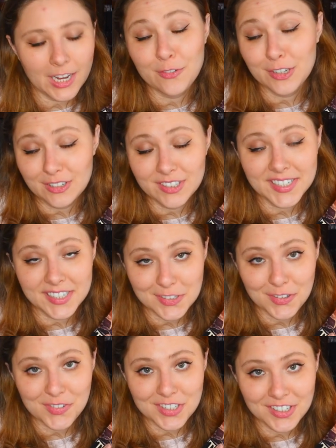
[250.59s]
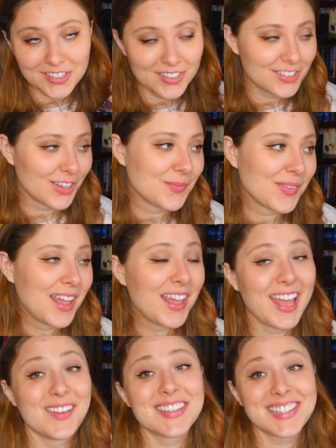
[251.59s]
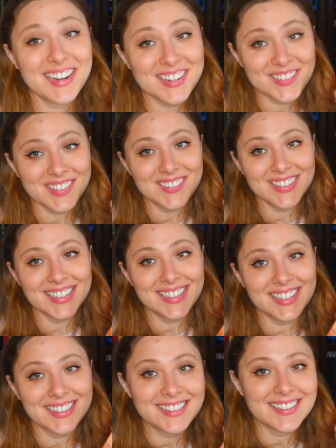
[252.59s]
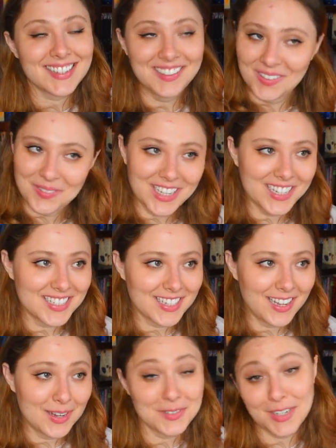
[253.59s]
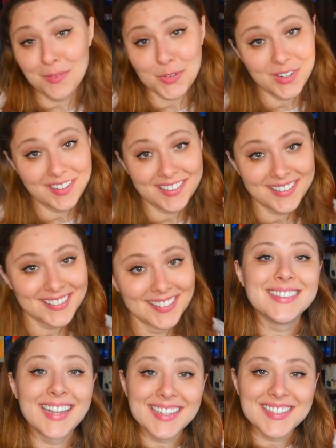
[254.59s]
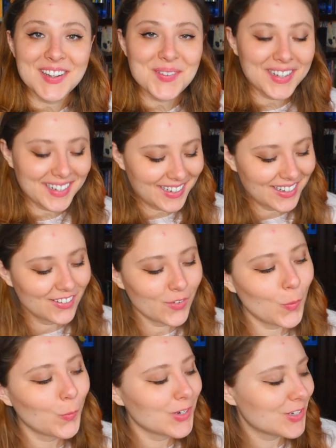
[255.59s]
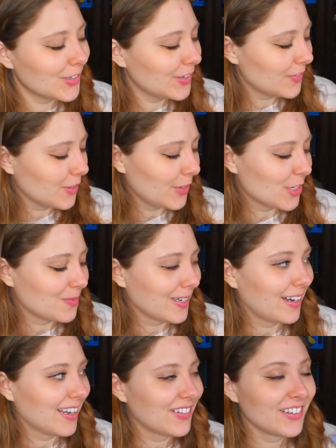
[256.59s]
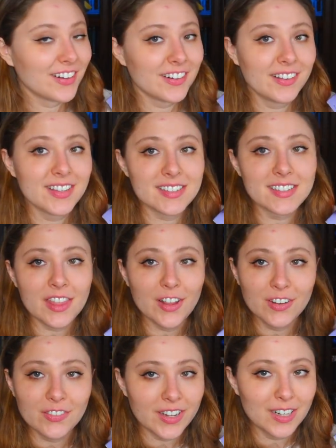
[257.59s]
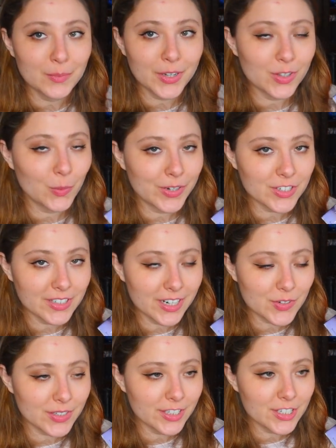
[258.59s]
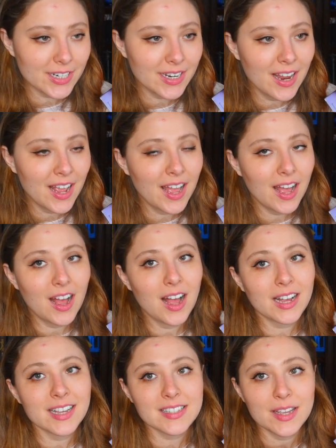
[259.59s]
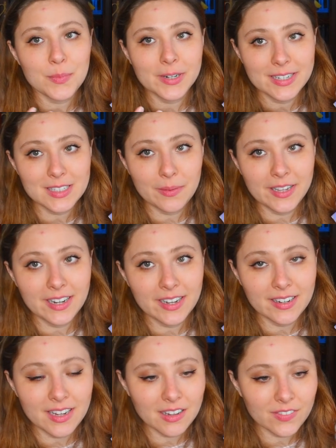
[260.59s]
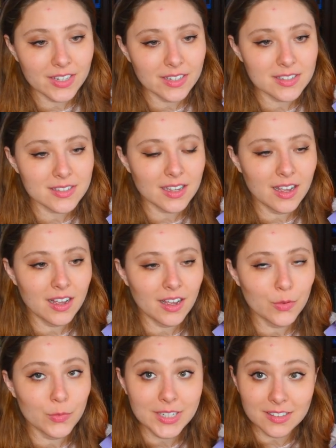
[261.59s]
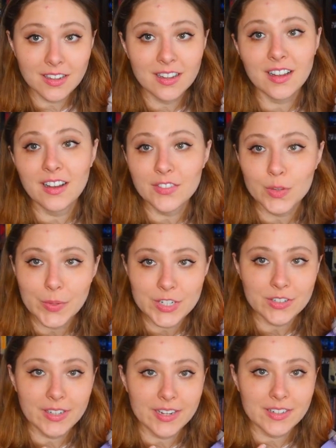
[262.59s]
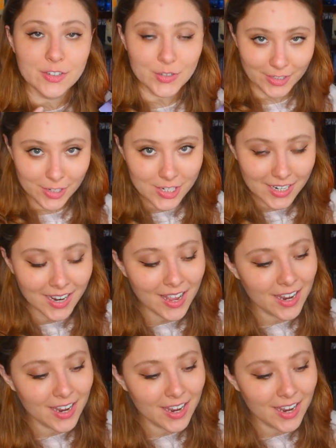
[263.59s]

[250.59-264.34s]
I really, really like Stone of Tears. So I'm excited to reread this. It'll be a good time, and come join us. Next up I have Winter of the Witch by Catherine Arden. This is the third and final book in the Winter Night Trilogy because uh, I am participating in Evie's uh, read-along of the Winter Night Trilogy.